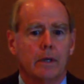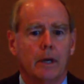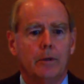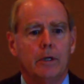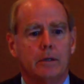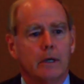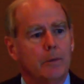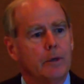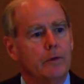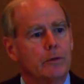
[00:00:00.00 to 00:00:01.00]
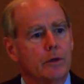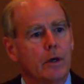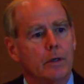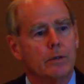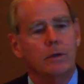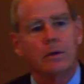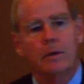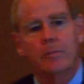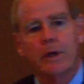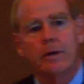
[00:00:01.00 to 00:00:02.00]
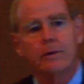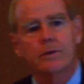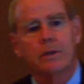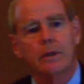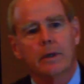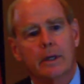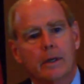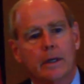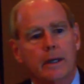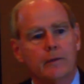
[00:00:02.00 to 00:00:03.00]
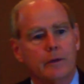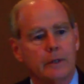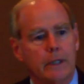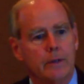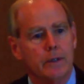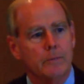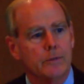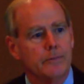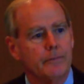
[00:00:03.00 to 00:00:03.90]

How many of you talk to your competitors and they kind of feel down in the dumps?